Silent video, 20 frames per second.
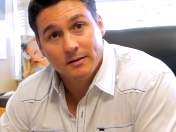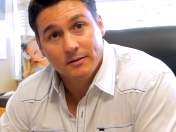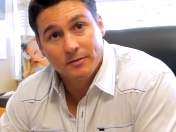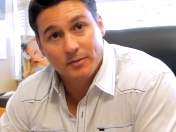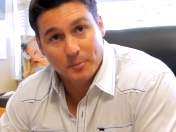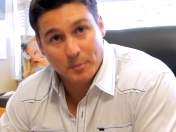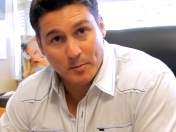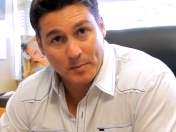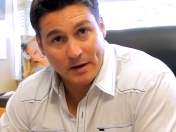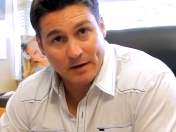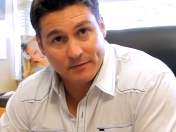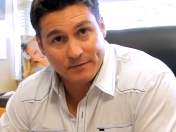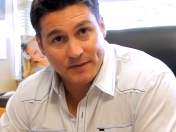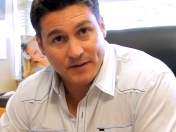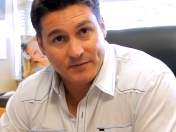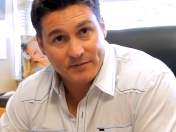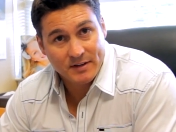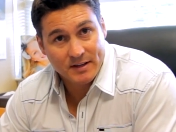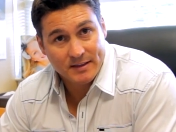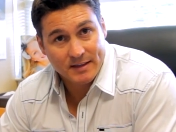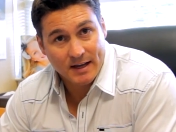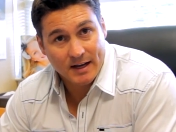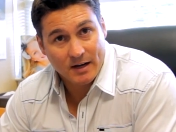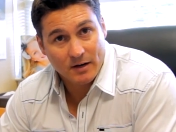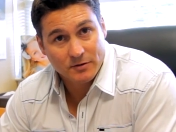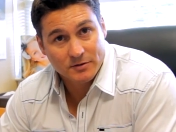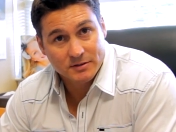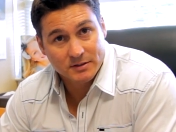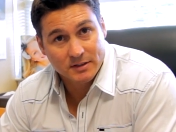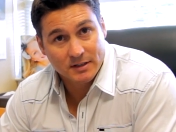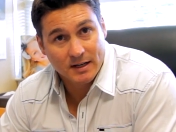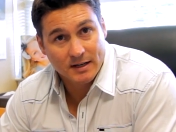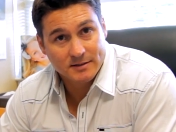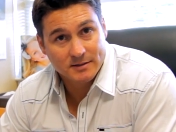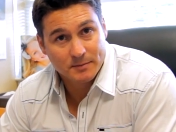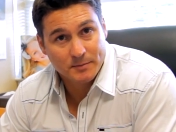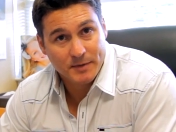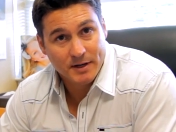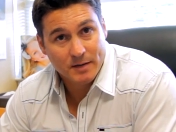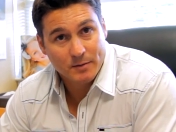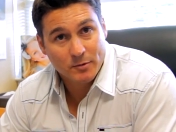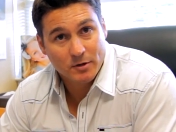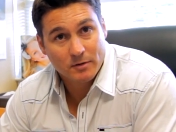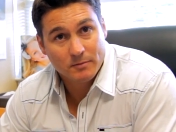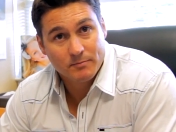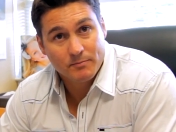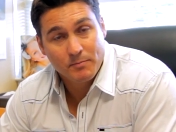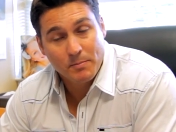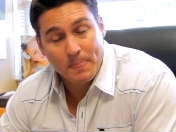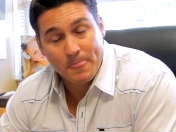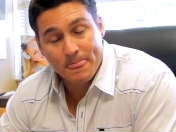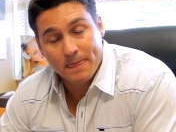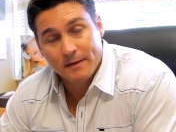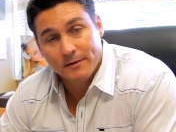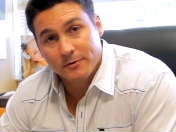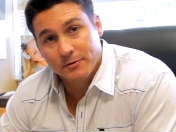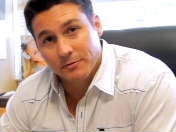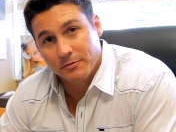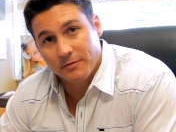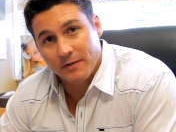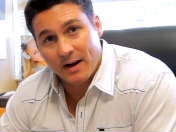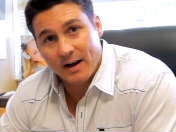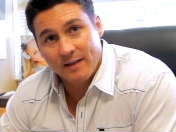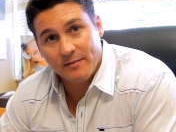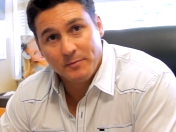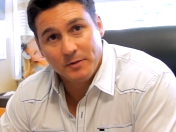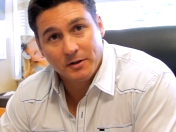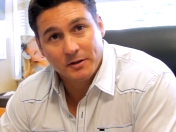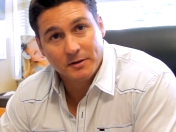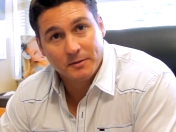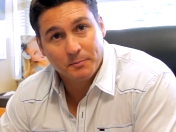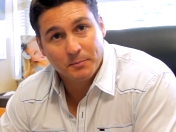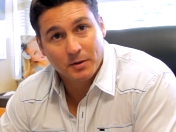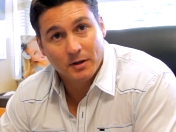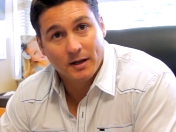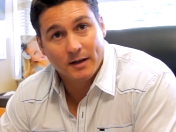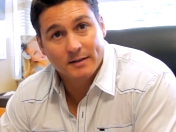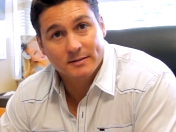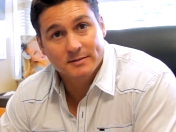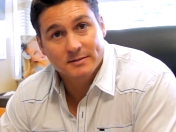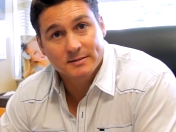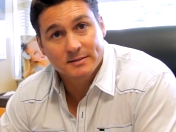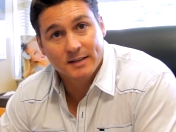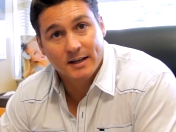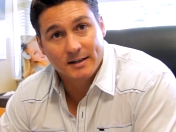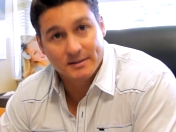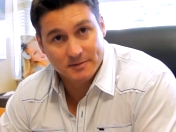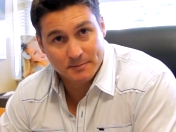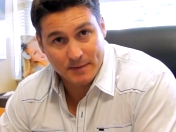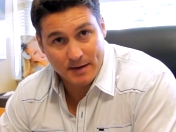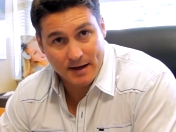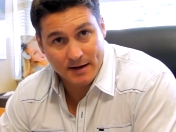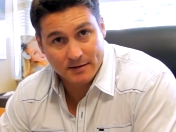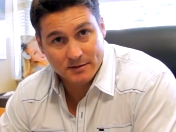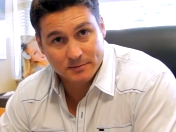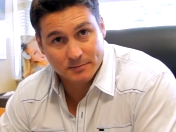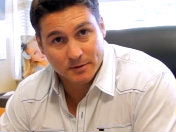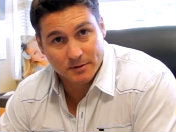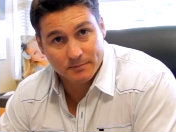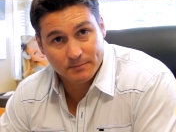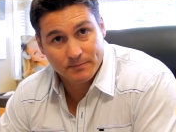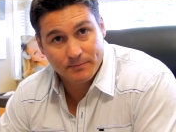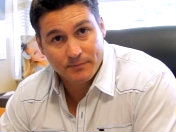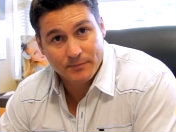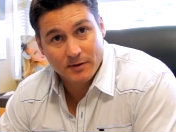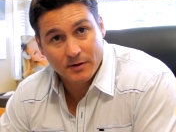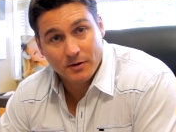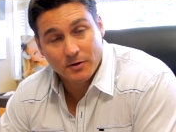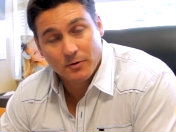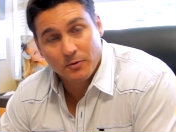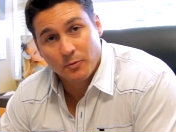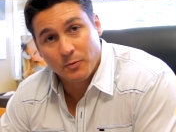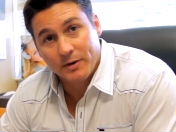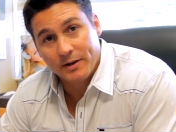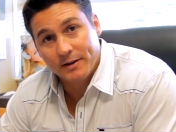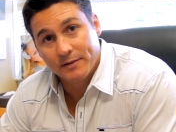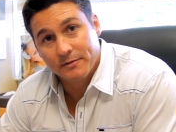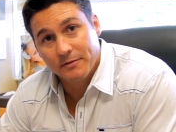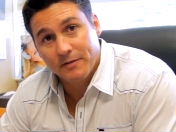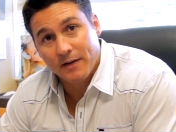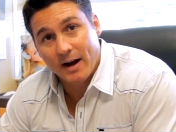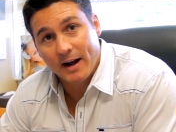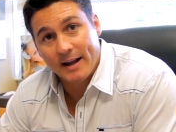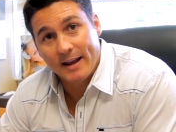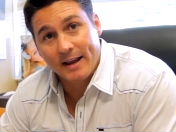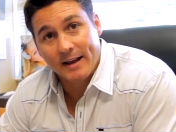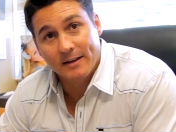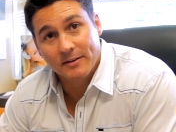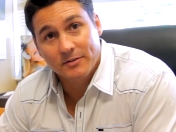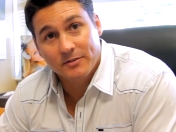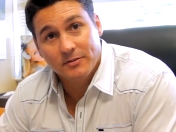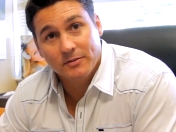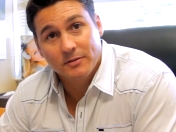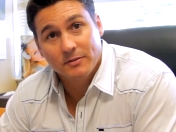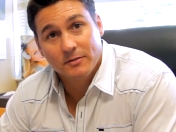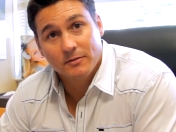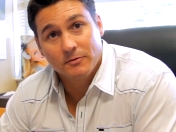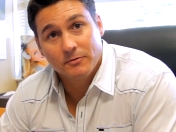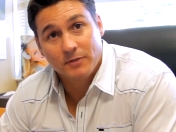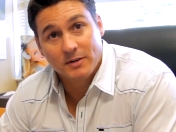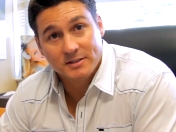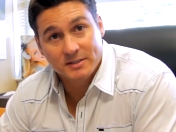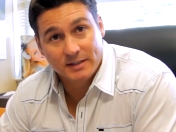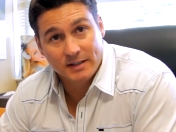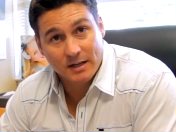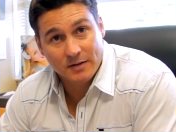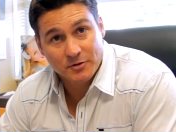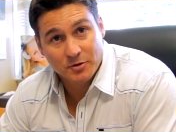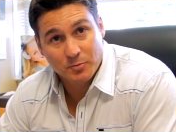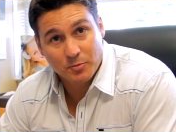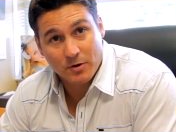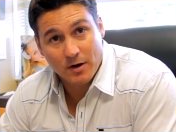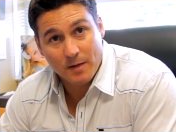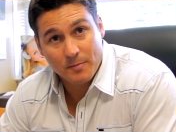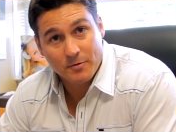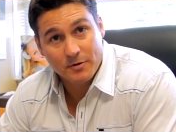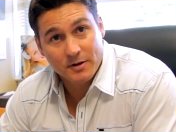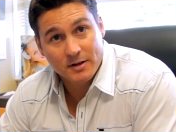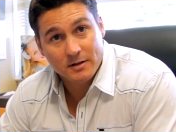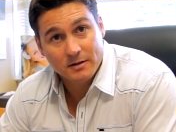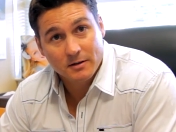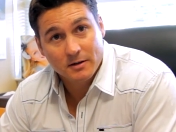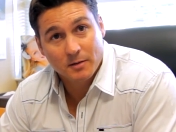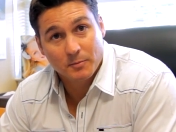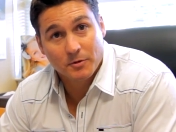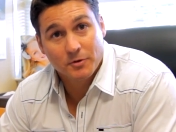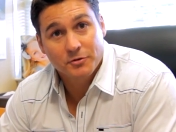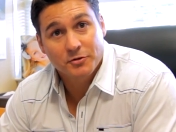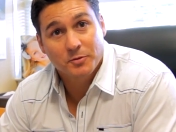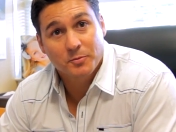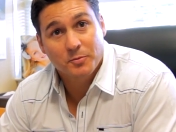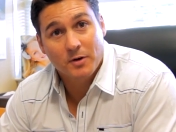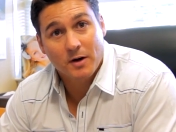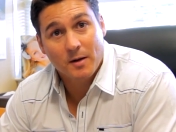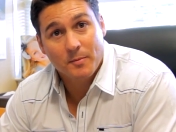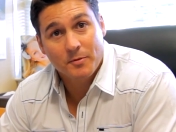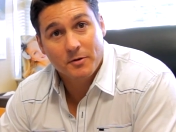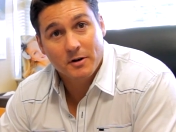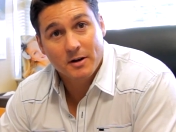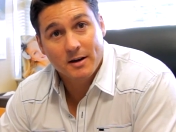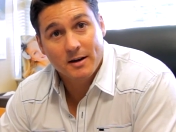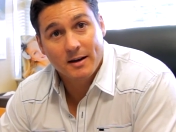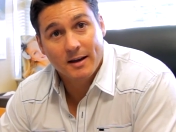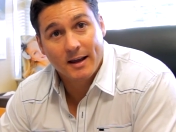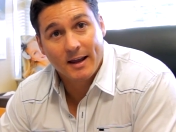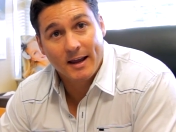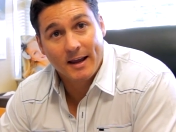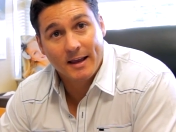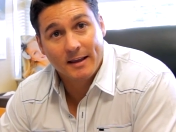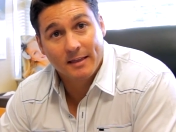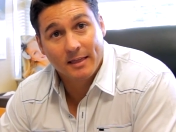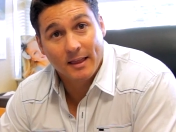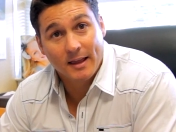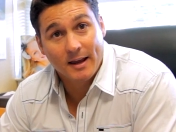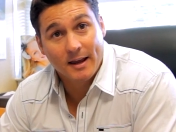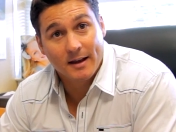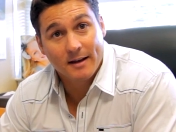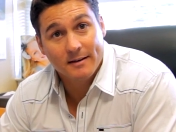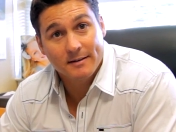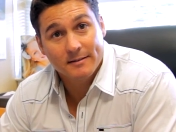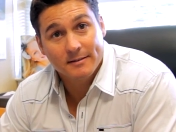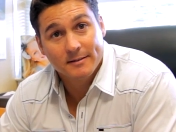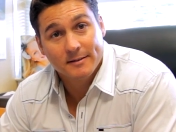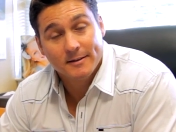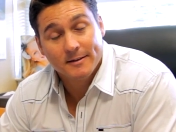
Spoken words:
from about $50,000 as a minimum to $5 million plus as a maximum. We can finance residential property, commercial property, and land.